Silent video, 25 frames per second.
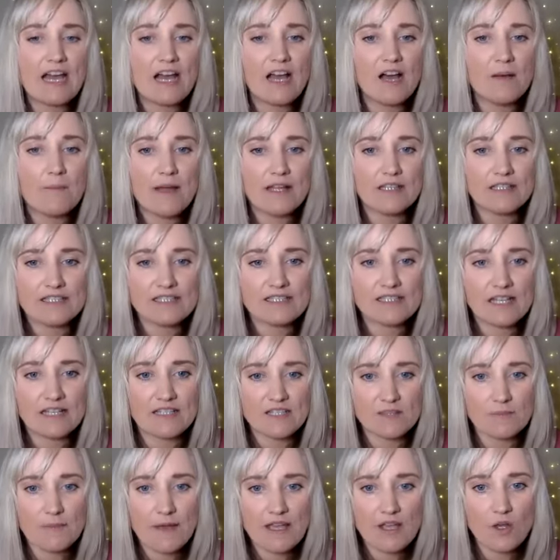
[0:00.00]
At least
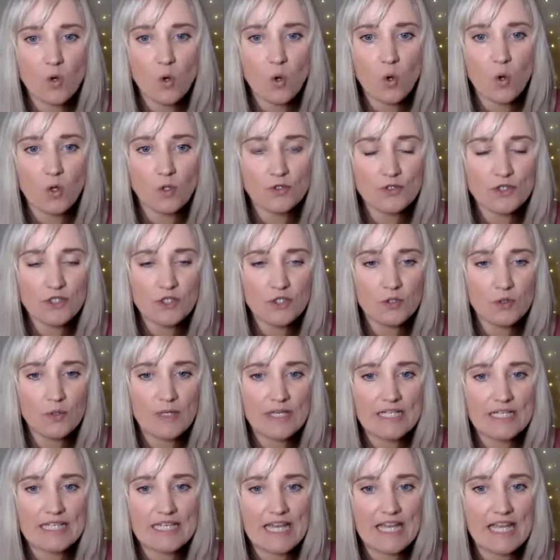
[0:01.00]
that's my goal, to
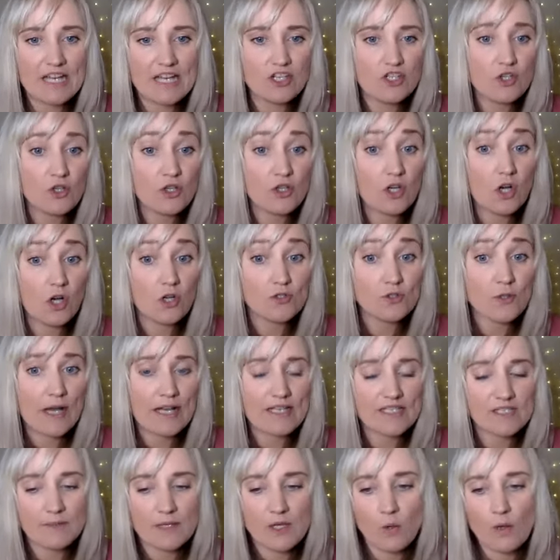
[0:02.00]
engage. You can also
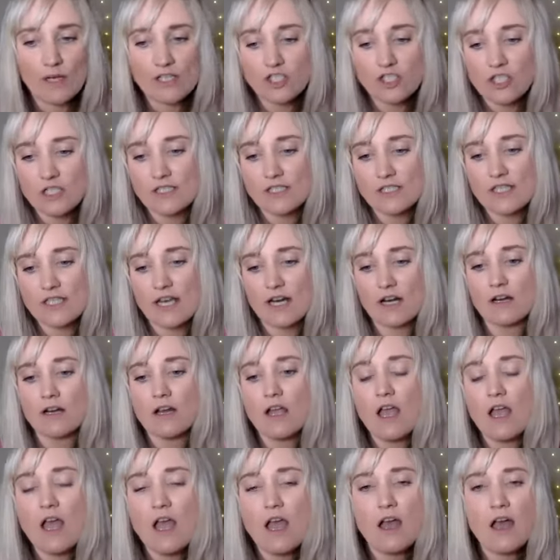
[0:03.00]
ask me questions there.
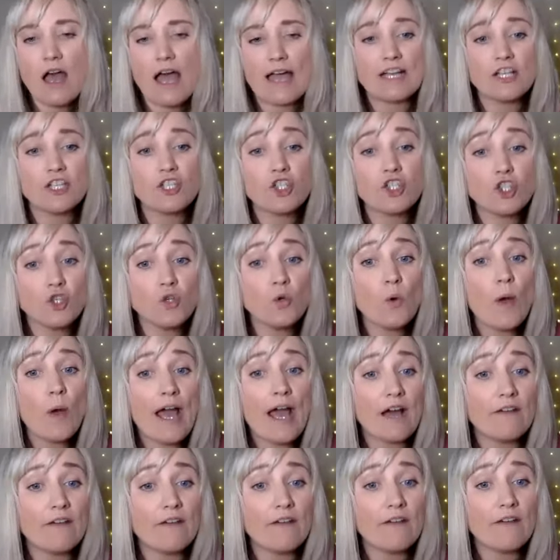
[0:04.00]
I do
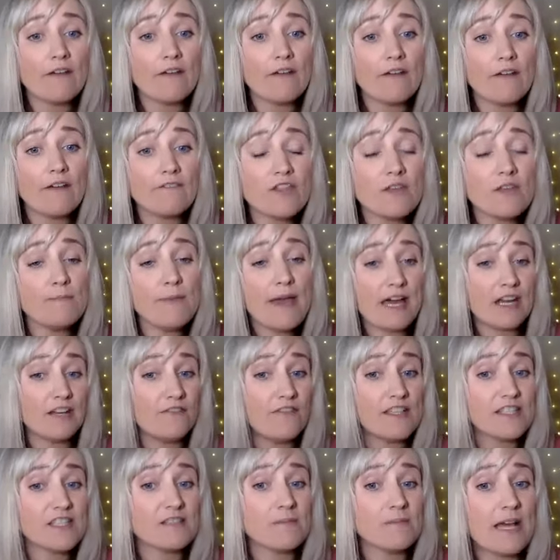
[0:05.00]
have the
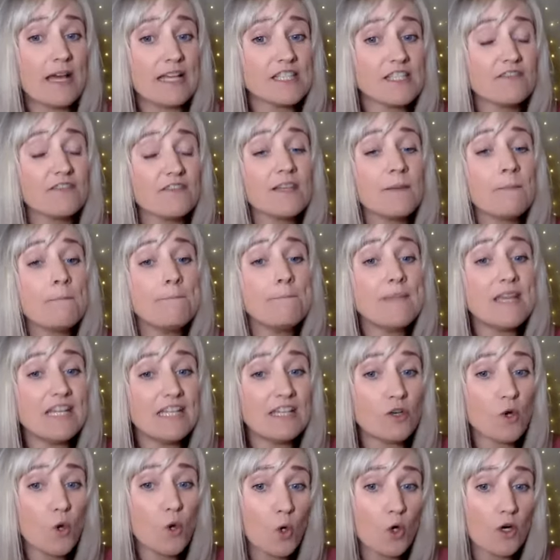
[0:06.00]
Manifest Massively mini
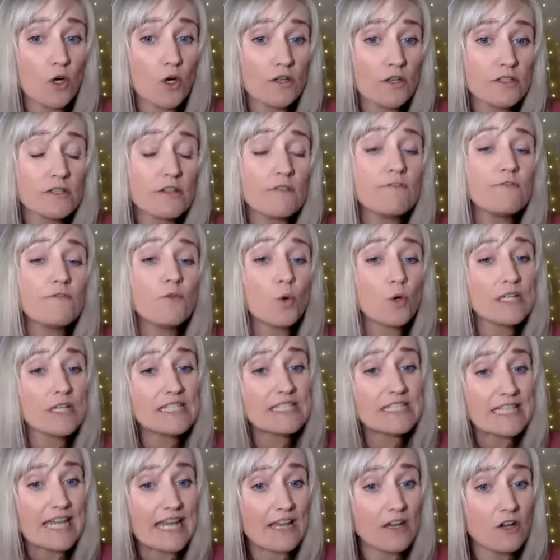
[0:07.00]
course for
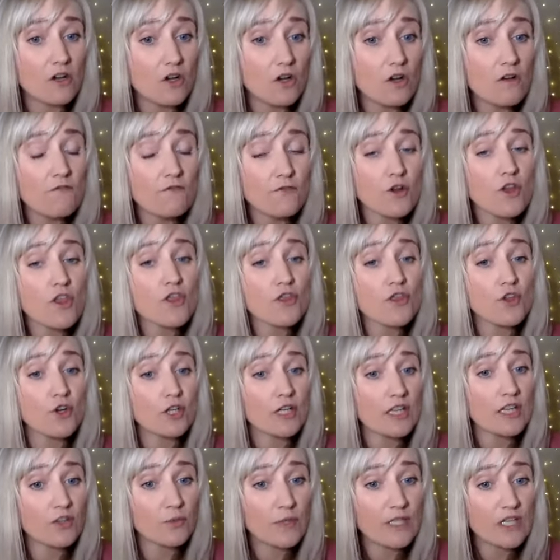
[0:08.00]
sale for
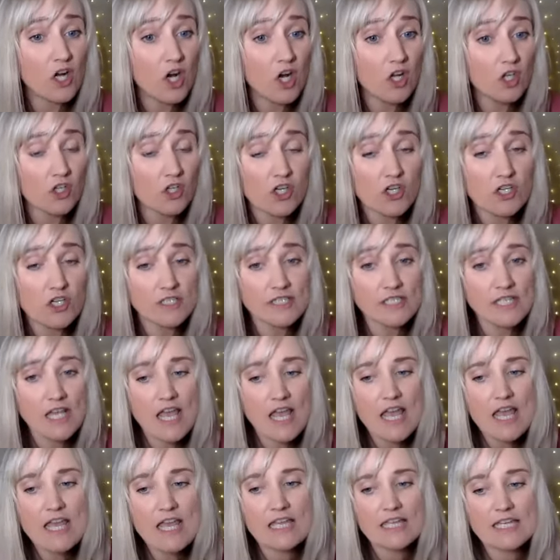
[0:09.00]
$33.
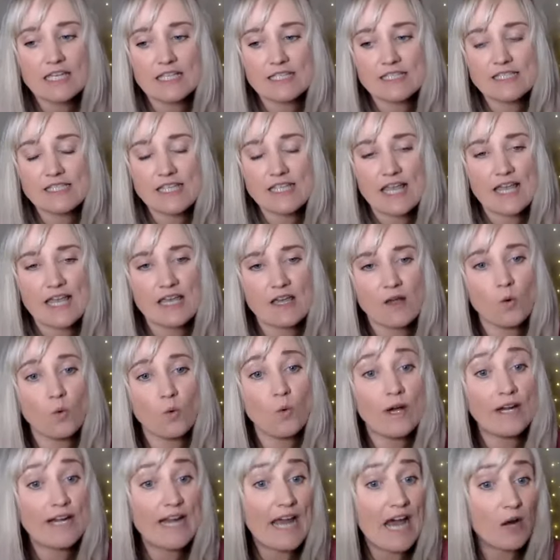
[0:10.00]
It's a
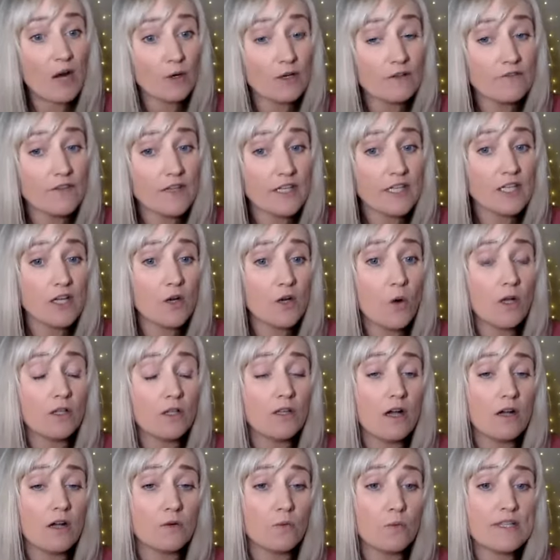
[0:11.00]
1-hour video
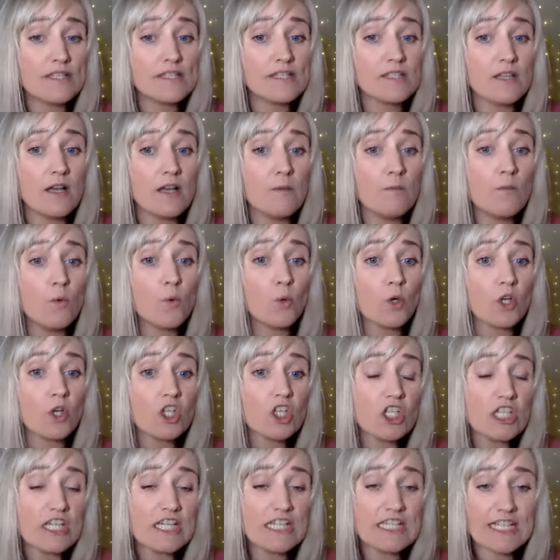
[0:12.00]
along with some
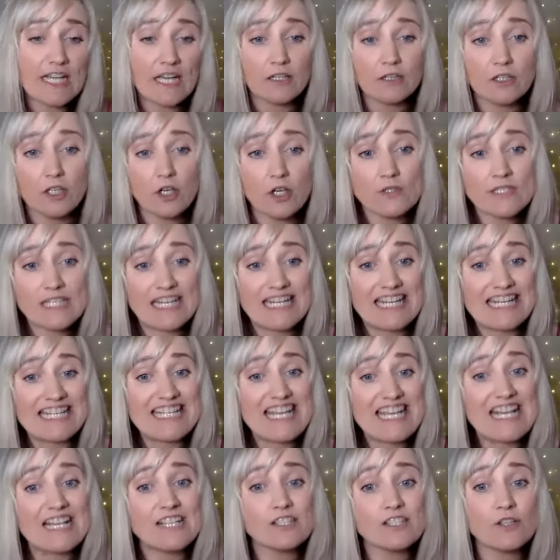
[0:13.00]
worksheet downloads, and it
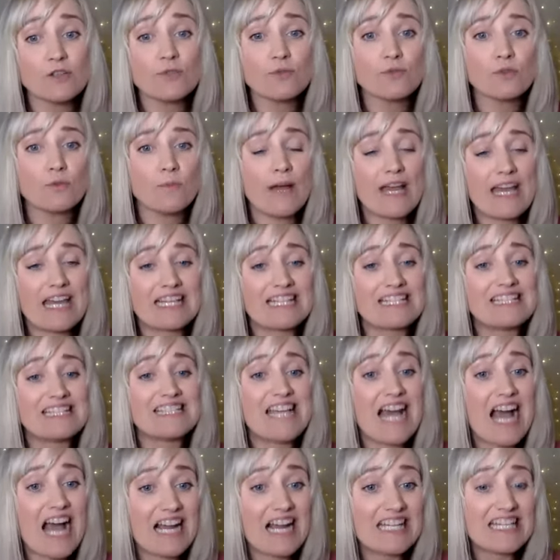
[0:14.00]
takes you through my
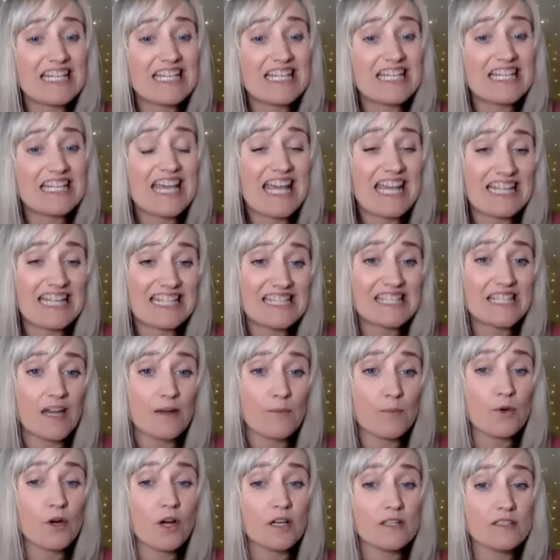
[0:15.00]
exact 8-step
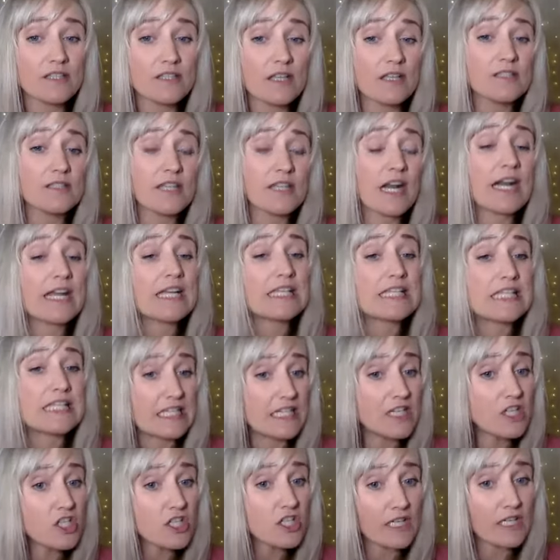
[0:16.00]
process that I
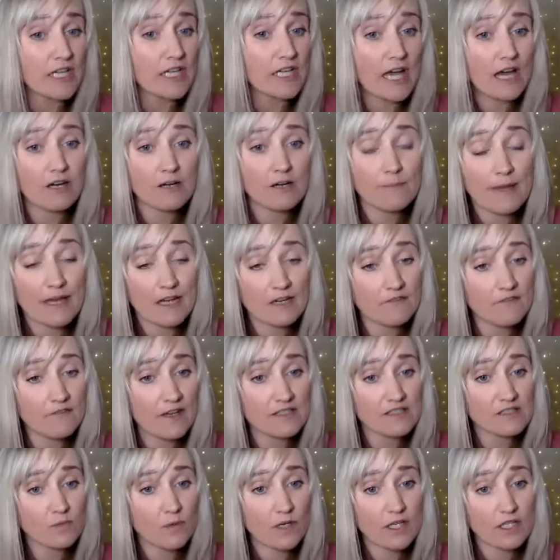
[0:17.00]
teach and how to
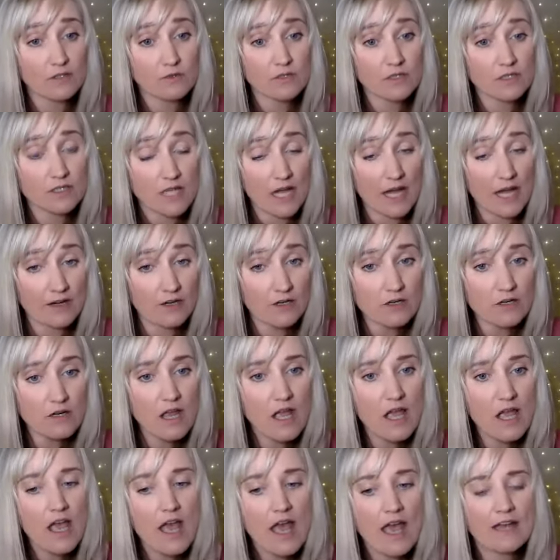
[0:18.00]
manifest what you desire
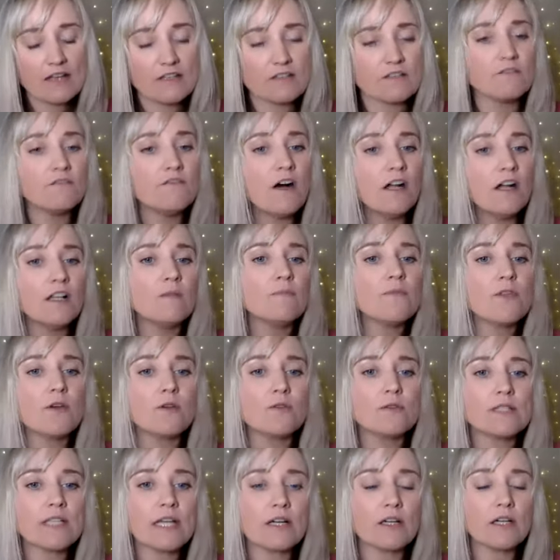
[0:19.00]
and develop
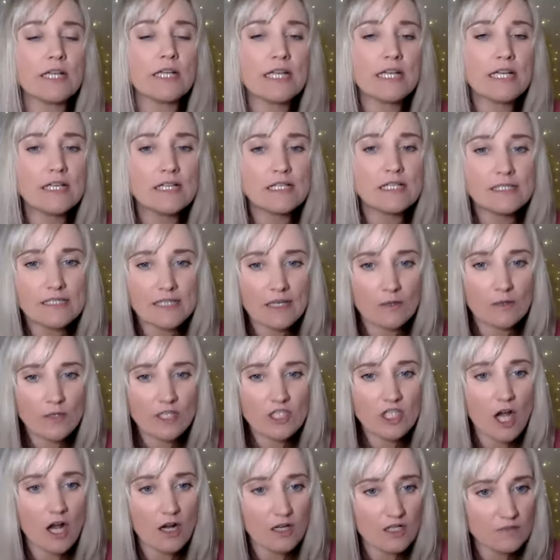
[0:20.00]
those areas. And we
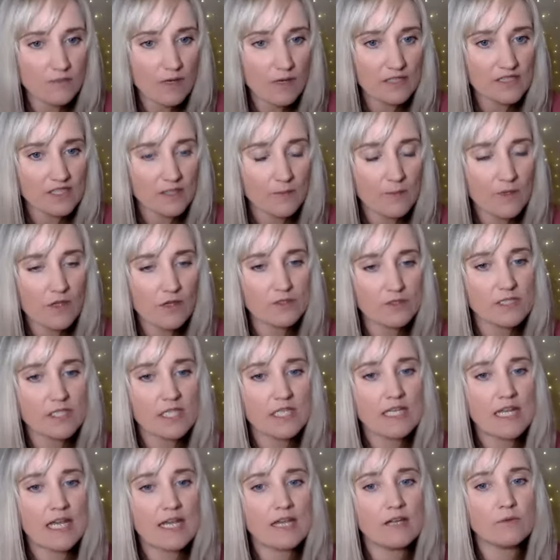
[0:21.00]
talked about some of those
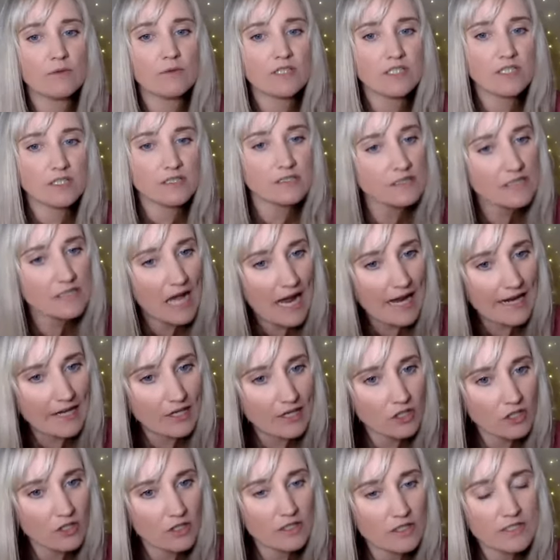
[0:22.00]
today with
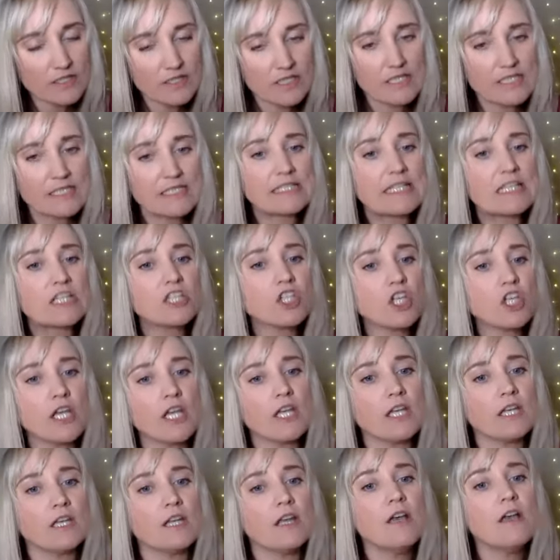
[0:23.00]
desire,
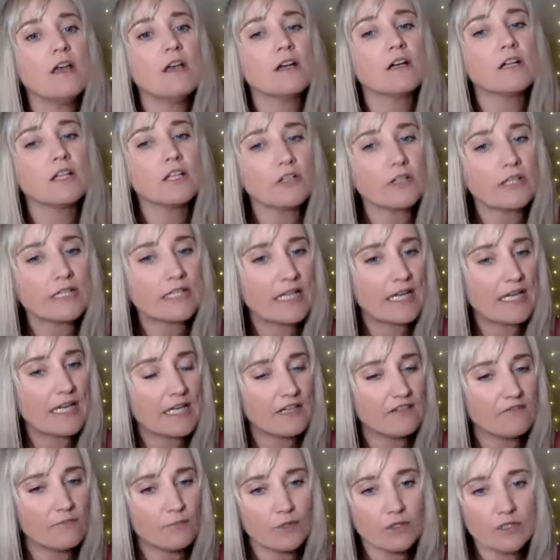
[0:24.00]
indecision, clearing
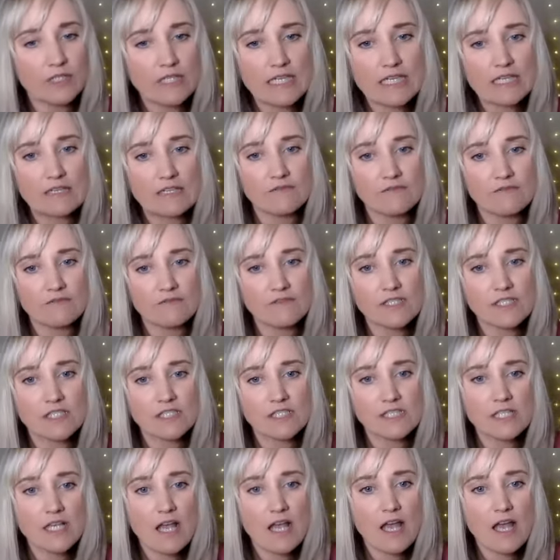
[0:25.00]
negative beliefs.